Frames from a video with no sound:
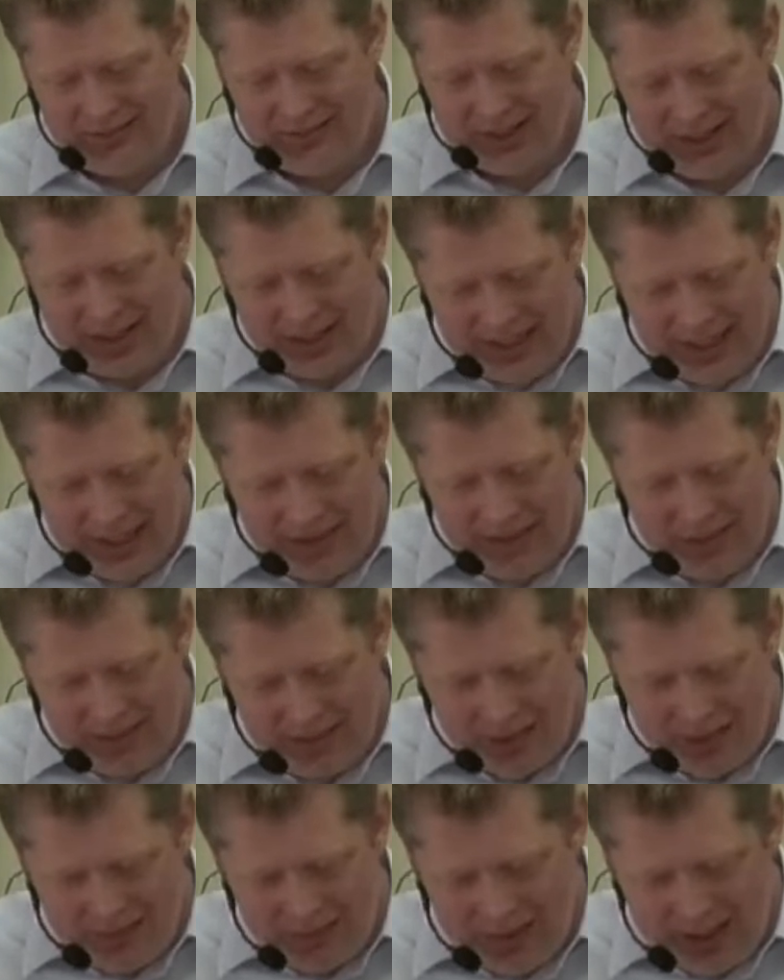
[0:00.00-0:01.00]
But they gave
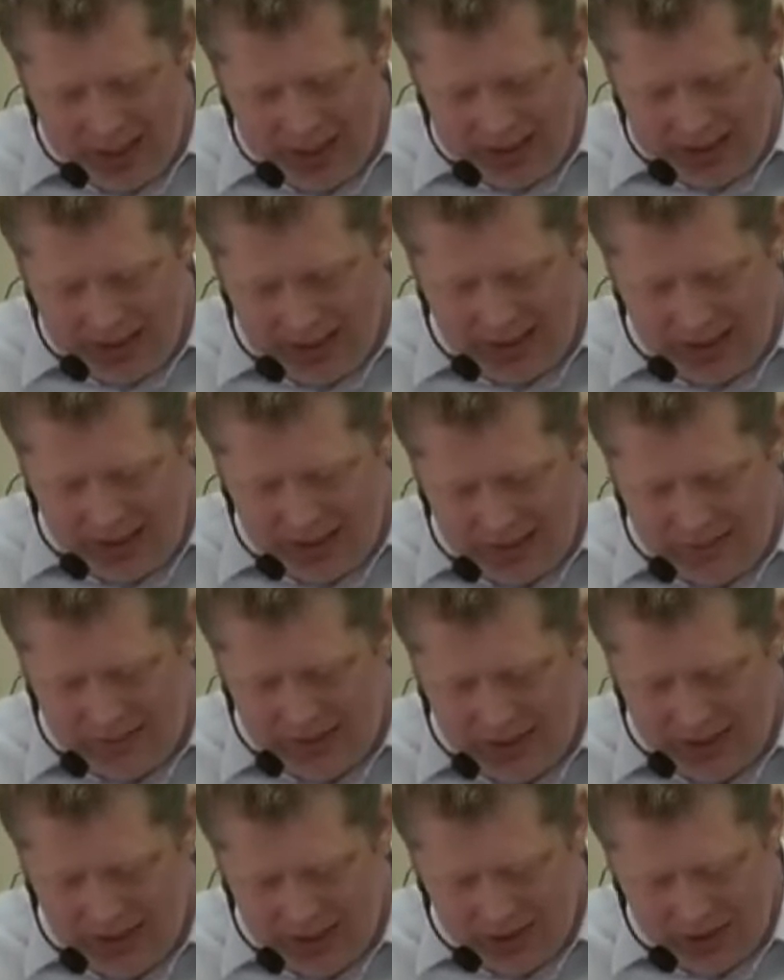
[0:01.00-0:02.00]
him an amazing
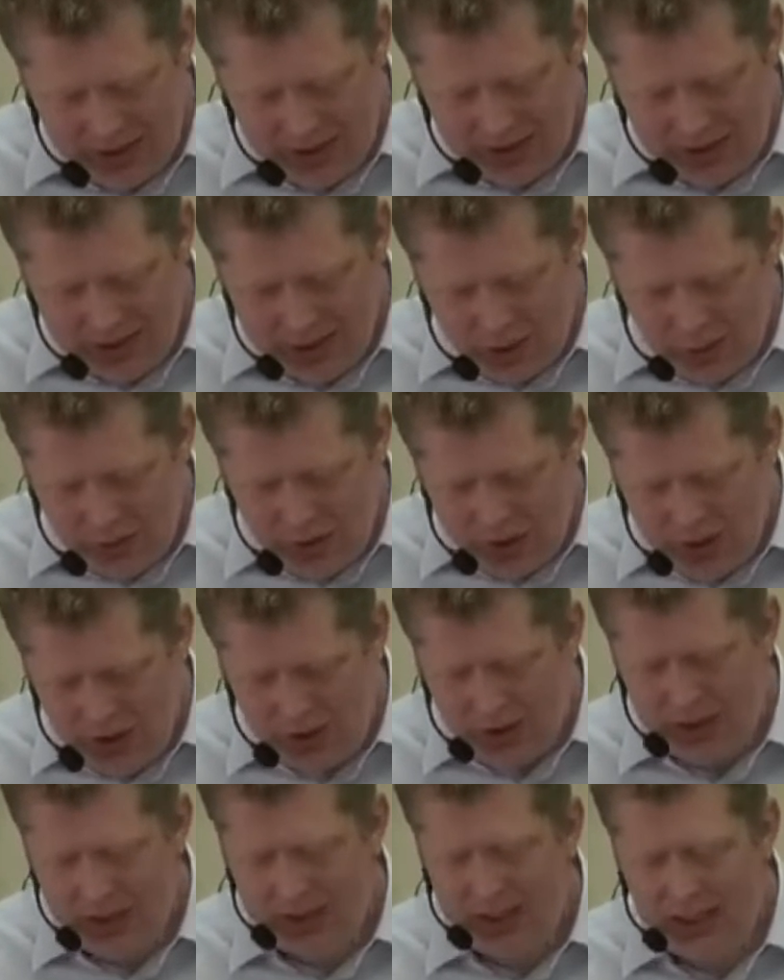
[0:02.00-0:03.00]
invitation, an
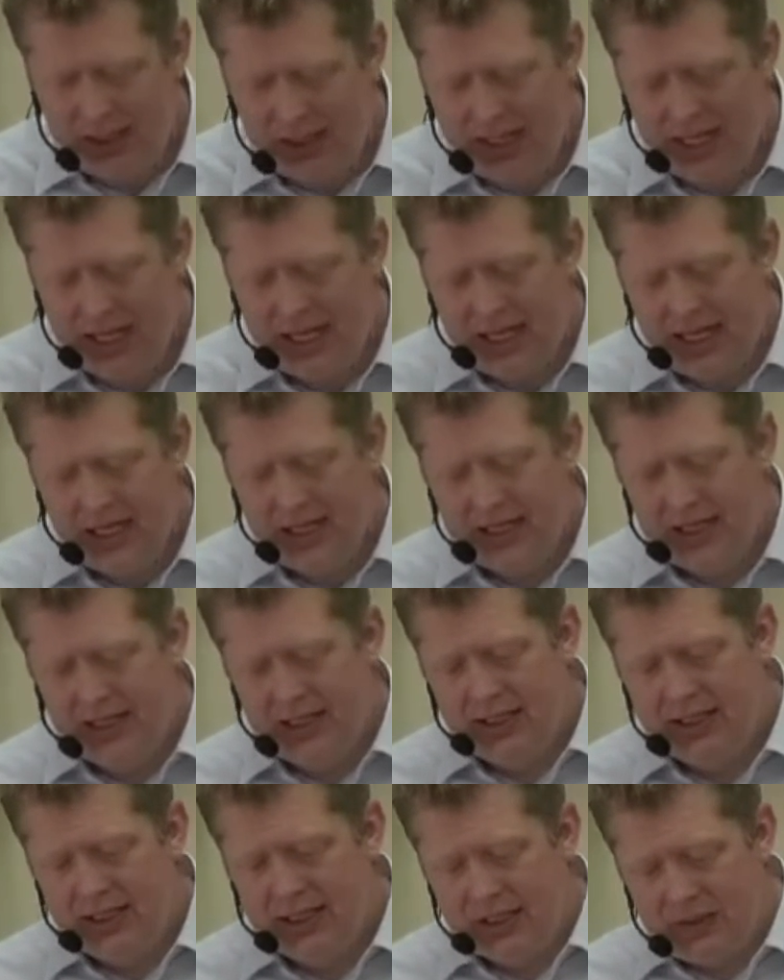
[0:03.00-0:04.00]
opportunity
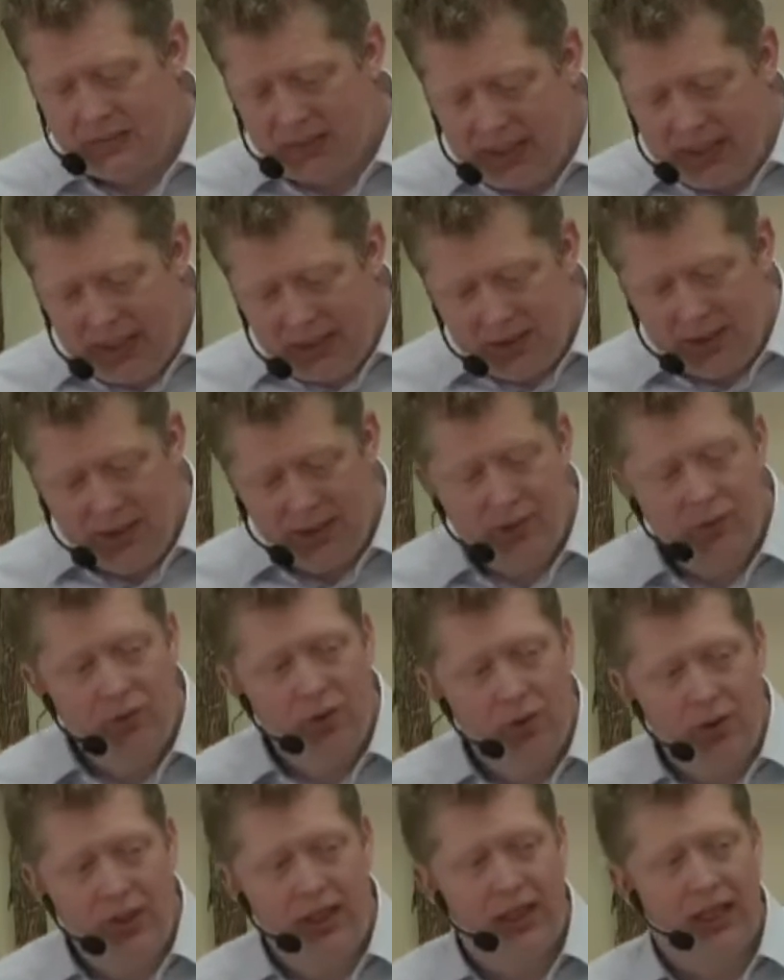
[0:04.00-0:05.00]
to speak to the
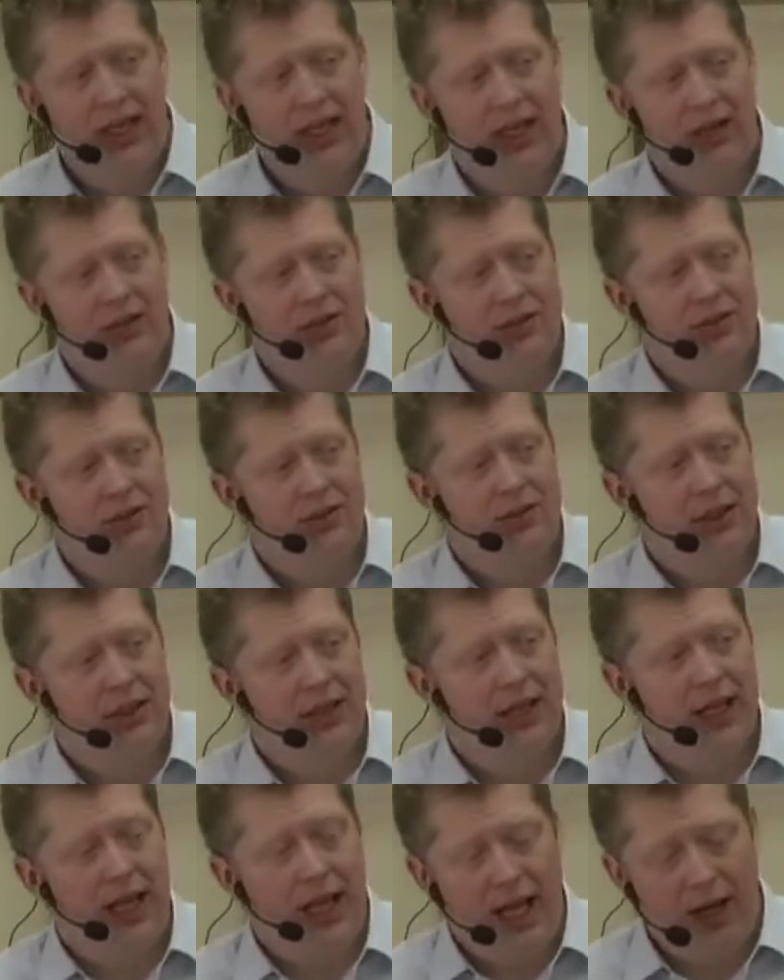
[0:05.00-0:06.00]
ruling council,
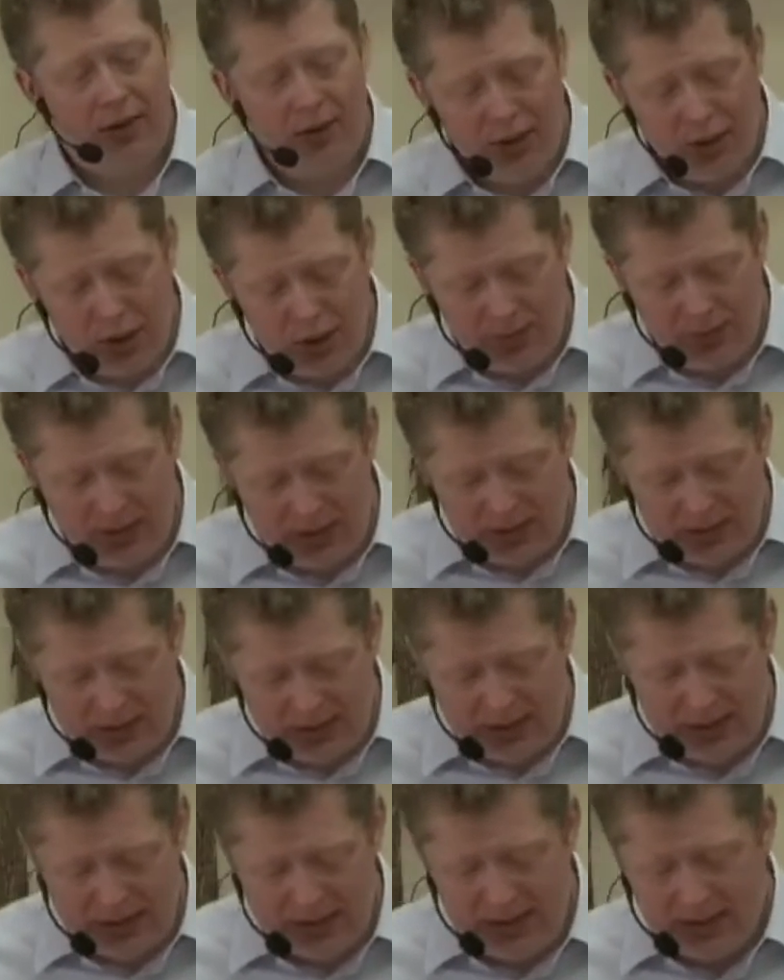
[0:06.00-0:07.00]
the
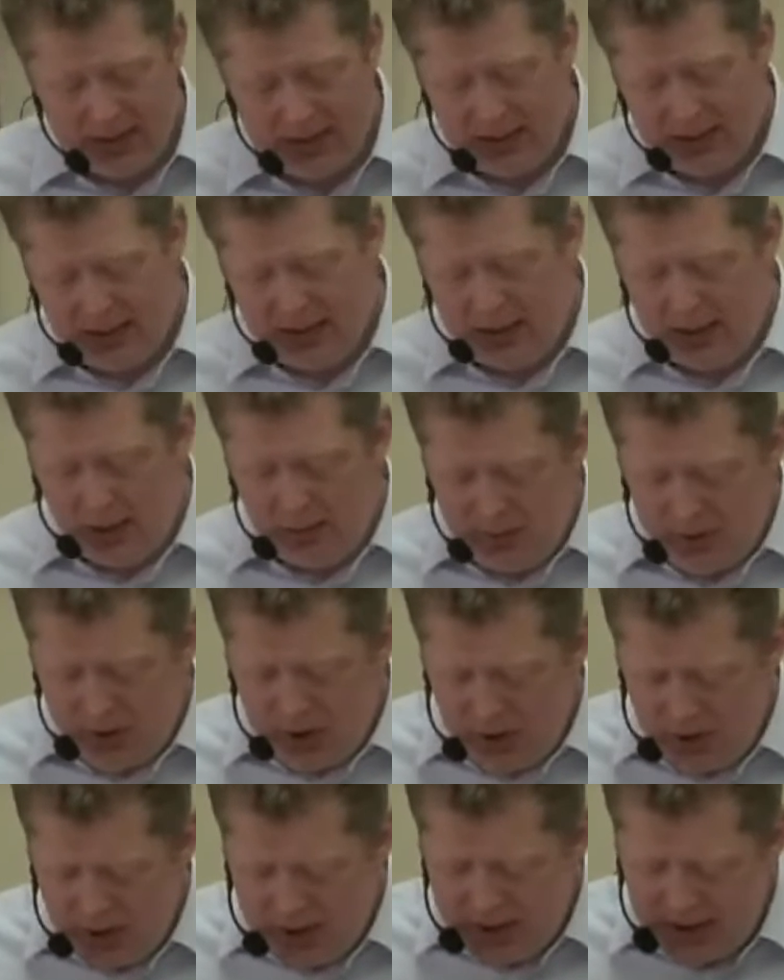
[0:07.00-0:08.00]
Areopagus, an
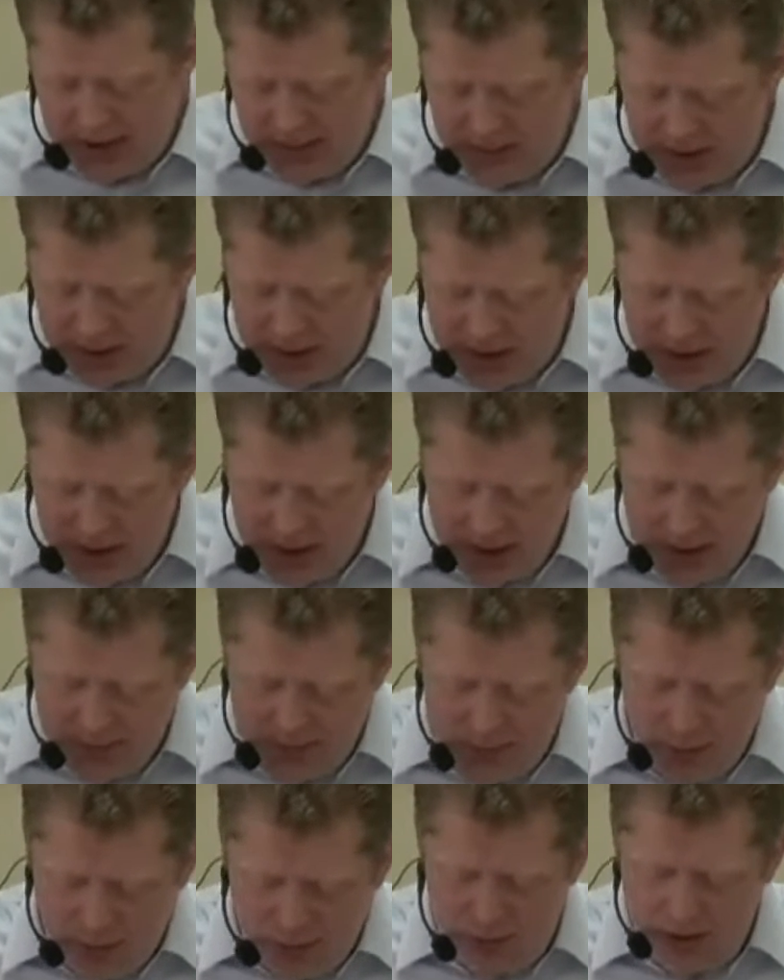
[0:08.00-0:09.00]
opportunity which
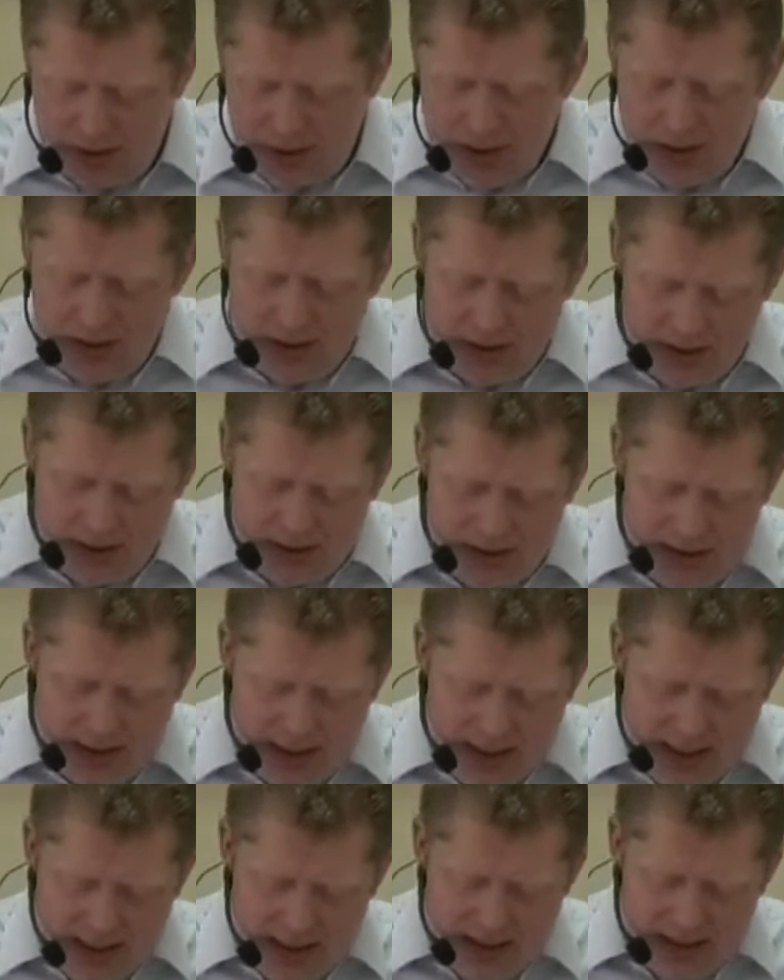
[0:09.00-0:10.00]
Paul used
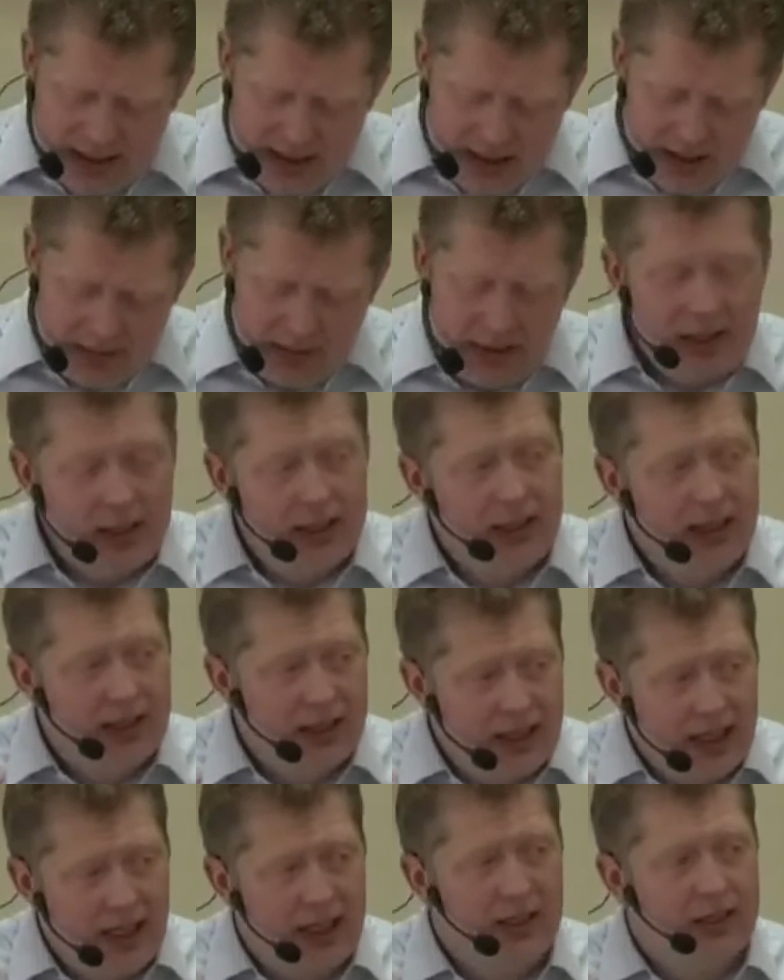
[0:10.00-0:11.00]
to speak
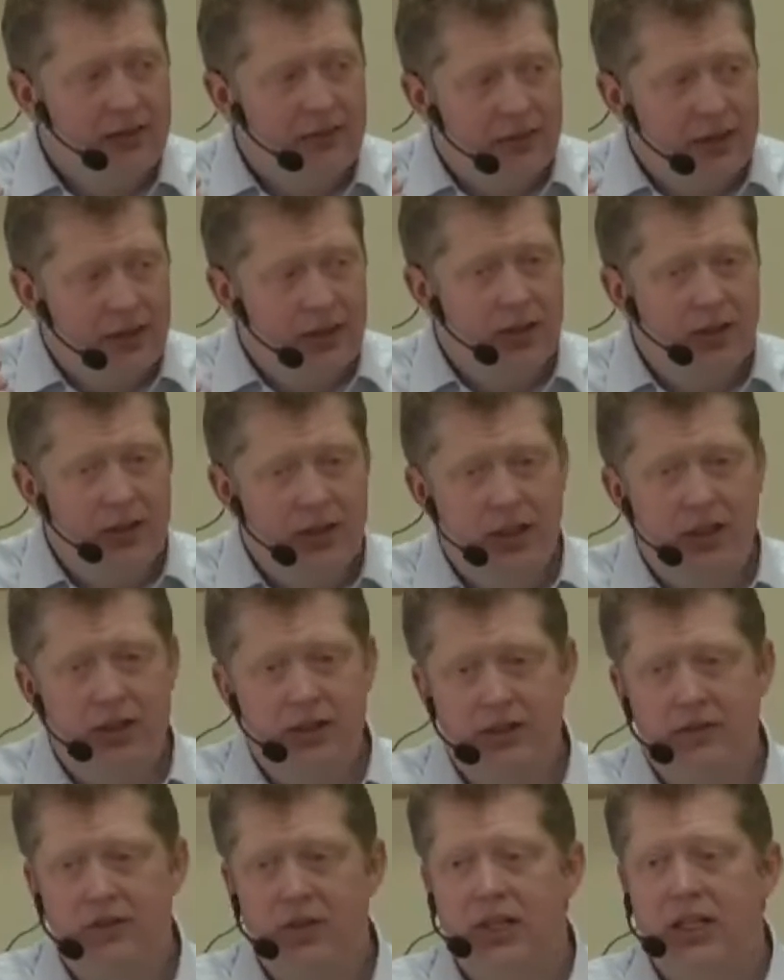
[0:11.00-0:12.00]
again of the good
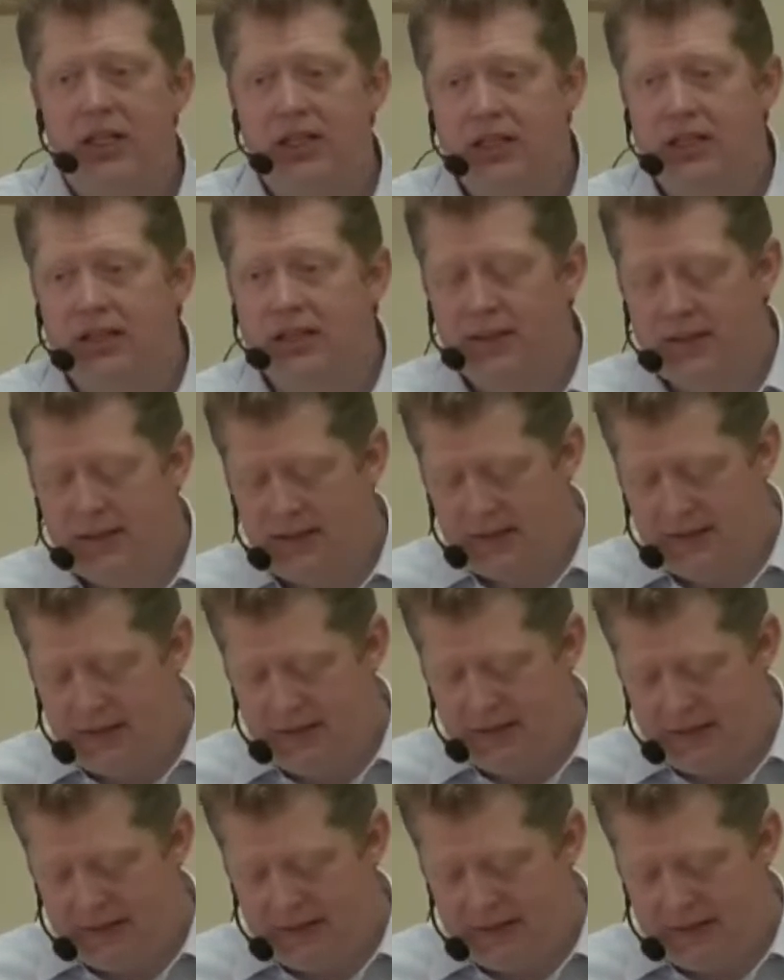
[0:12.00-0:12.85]
news of Jesus.